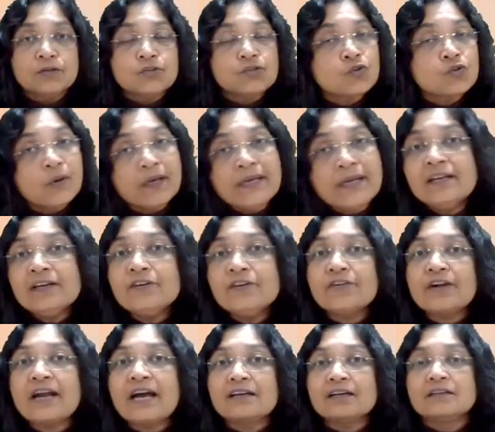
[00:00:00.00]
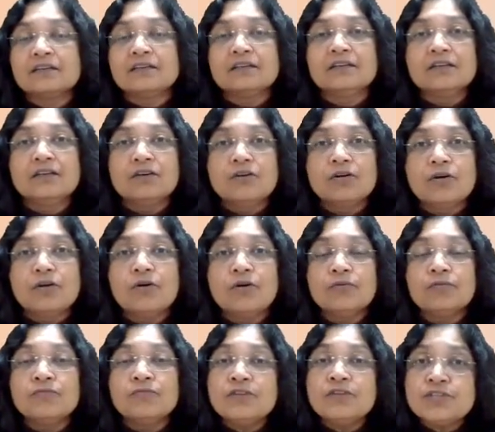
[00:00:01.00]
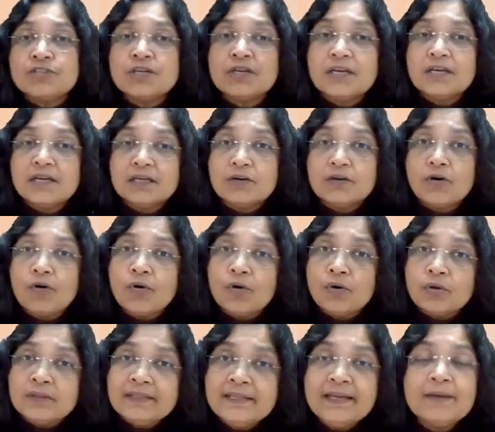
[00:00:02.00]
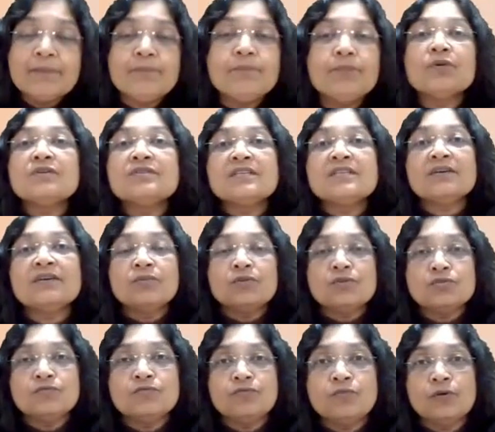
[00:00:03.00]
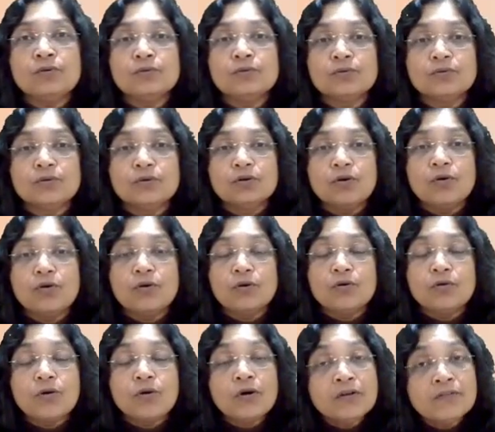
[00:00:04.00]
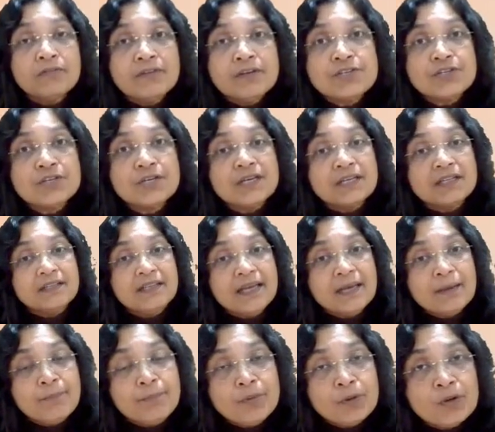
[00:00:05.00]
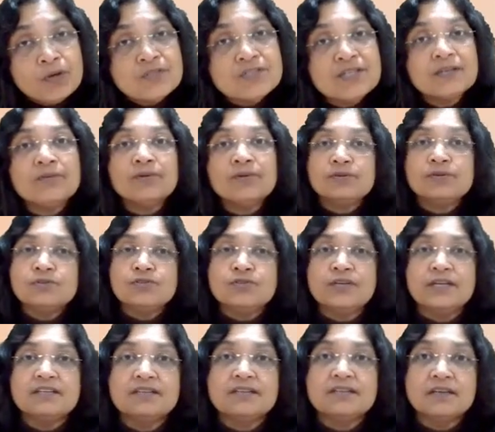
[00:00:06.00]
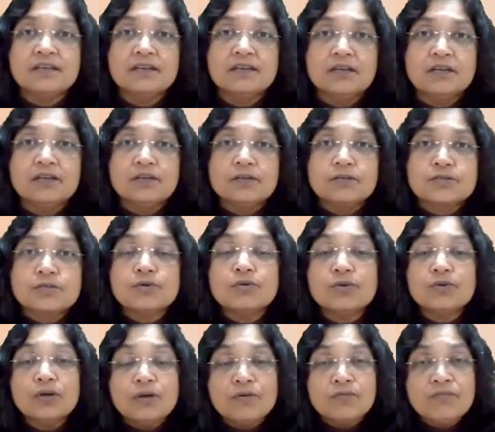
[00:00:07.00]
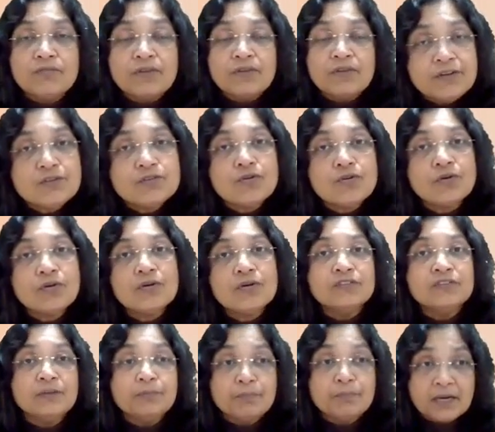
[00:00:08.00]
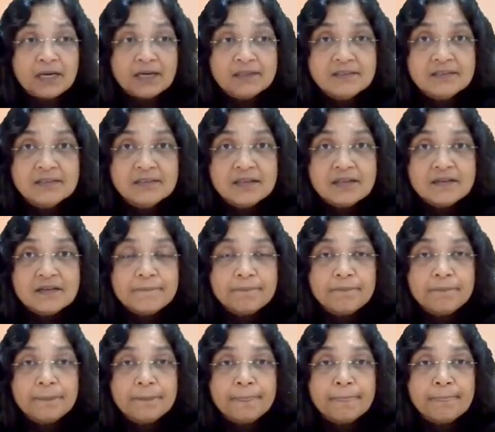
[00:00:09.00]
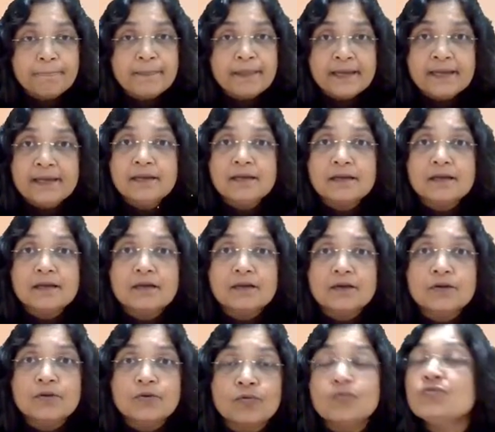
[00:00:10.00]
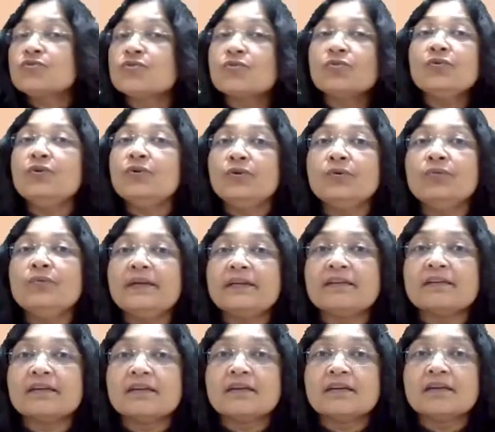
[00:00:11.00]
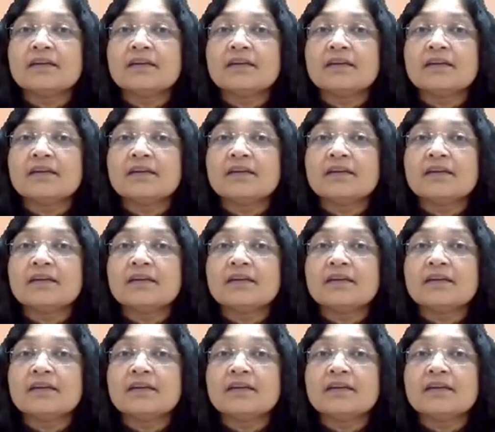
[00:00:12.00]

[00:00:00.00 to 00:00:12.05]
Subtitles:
drawing a track which all the employees are going to follow, on which the employees are going to tread. So when we talk of the path, then who's going to do it?